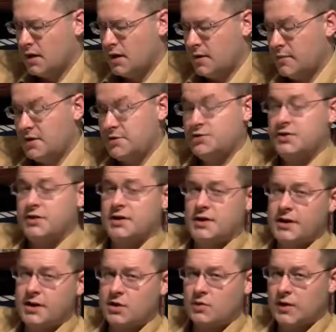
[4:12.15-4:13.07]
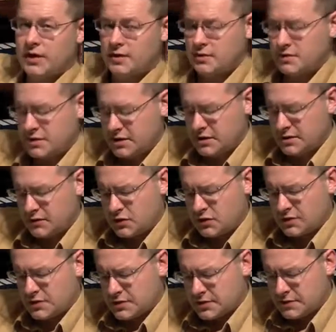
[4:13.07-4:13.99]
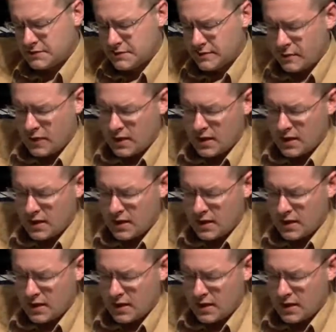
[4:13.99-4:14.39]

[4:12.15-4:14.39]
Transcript: M.H. Shakir renders these verses,